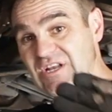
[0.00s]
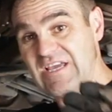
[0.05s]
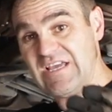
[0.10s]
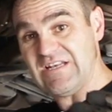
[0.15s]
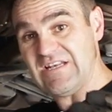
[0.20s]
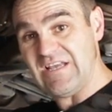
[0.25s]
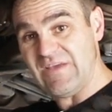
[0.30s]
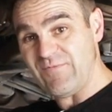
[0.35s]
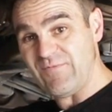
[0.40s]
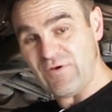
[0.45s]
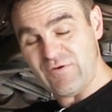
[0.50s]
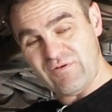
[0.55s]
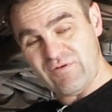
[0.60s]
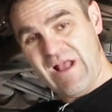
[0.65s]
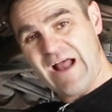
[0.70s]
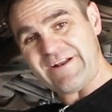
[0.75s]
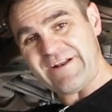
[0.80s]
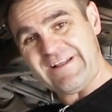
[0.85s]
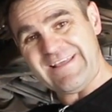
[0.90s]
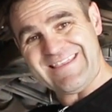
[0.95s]
need, if you're
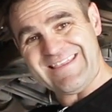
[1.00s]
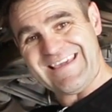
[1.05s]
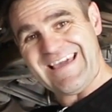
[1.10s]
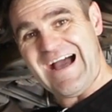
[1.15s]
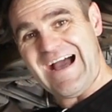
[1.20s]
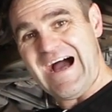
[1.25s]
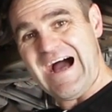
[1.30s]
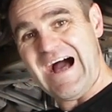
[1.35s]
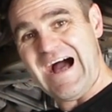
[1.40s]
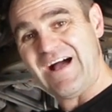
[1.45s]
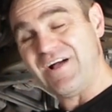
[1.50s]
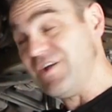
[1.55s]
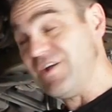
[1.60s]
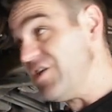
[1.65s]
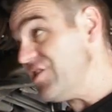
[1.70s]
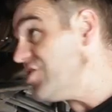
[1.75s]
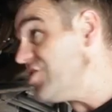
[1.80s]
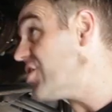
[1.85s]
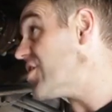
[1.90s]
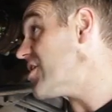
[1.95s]
underneath the car,
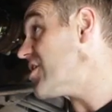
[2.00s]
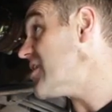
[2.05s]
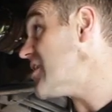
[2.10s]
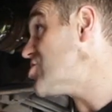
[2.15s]
you're gonna